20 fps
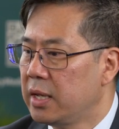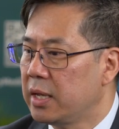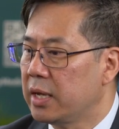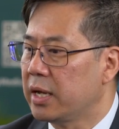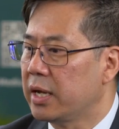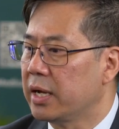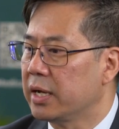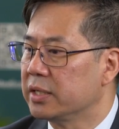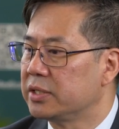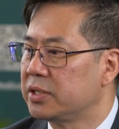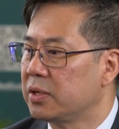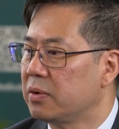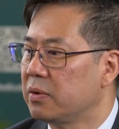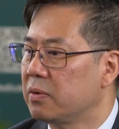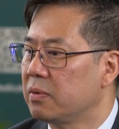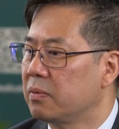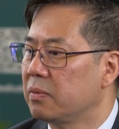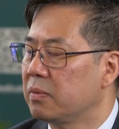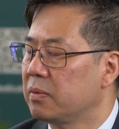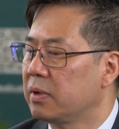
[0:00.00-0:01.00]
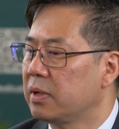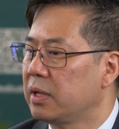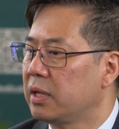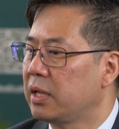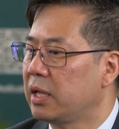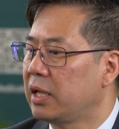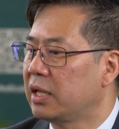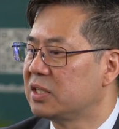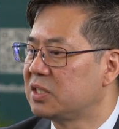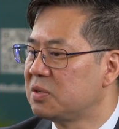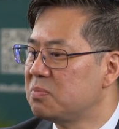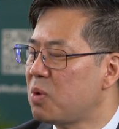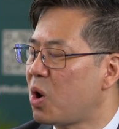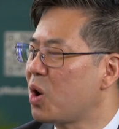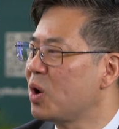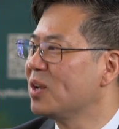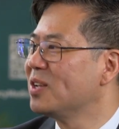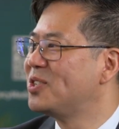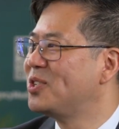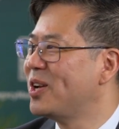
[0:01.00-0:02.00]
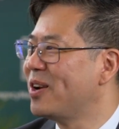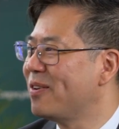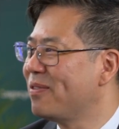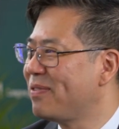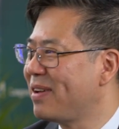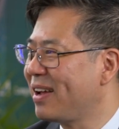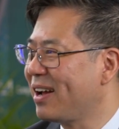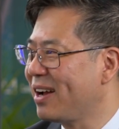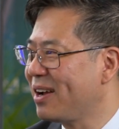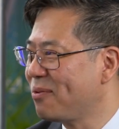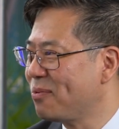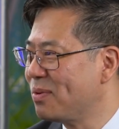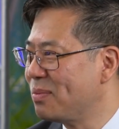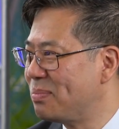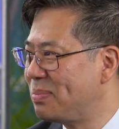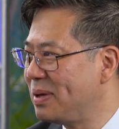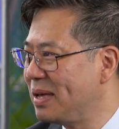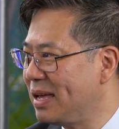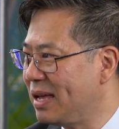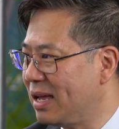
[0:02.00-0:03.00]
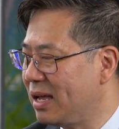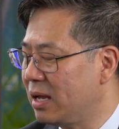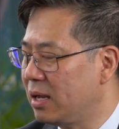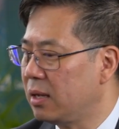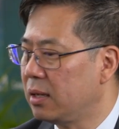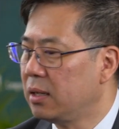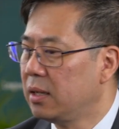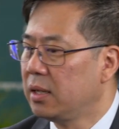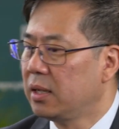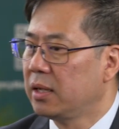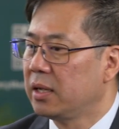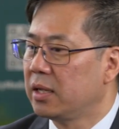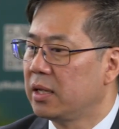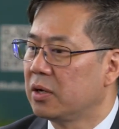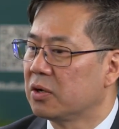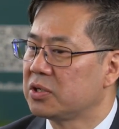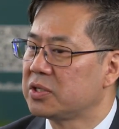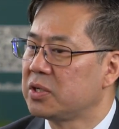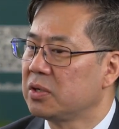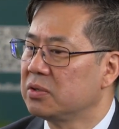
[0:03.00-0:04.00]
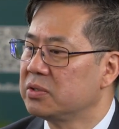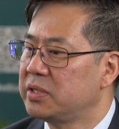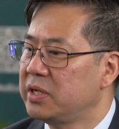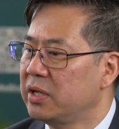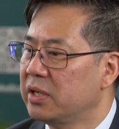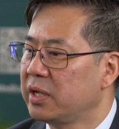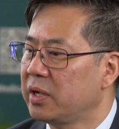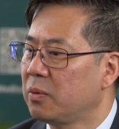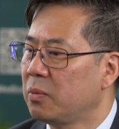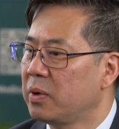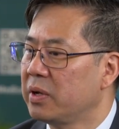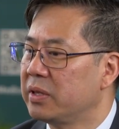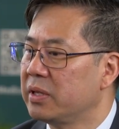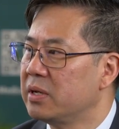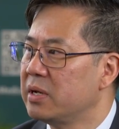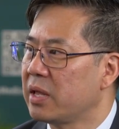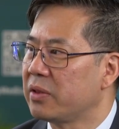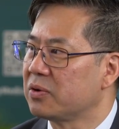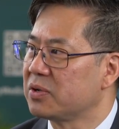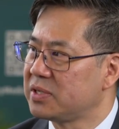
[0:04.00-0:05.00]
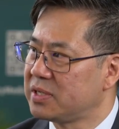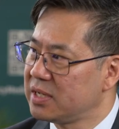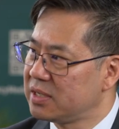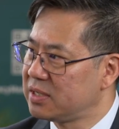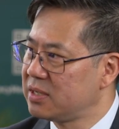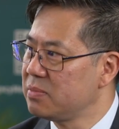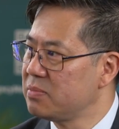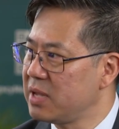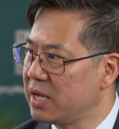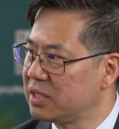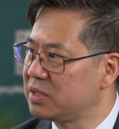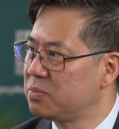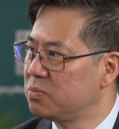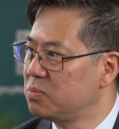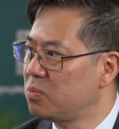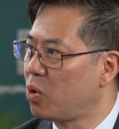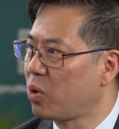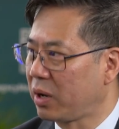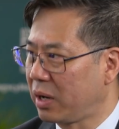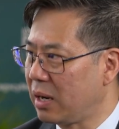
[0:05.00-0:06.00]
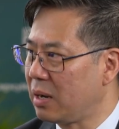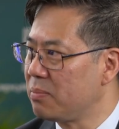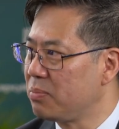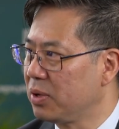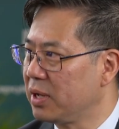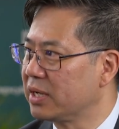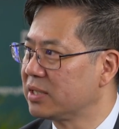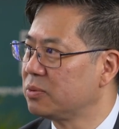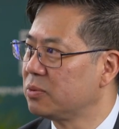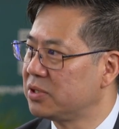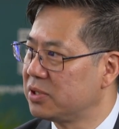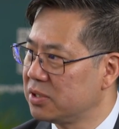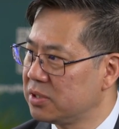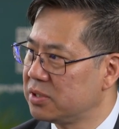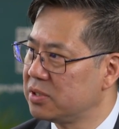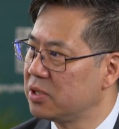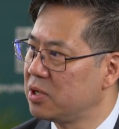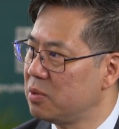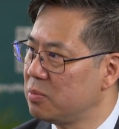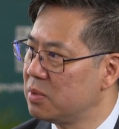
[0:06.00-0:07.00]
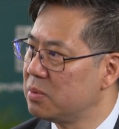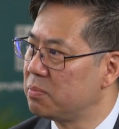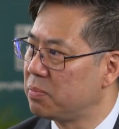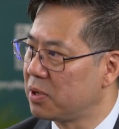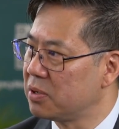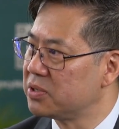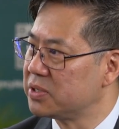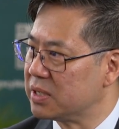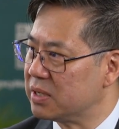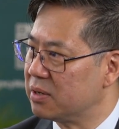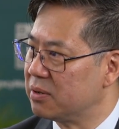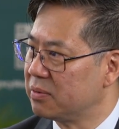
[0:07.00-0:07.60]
as smart as generative AI will be, you're still dealing with another system that's more complex, which is the human person.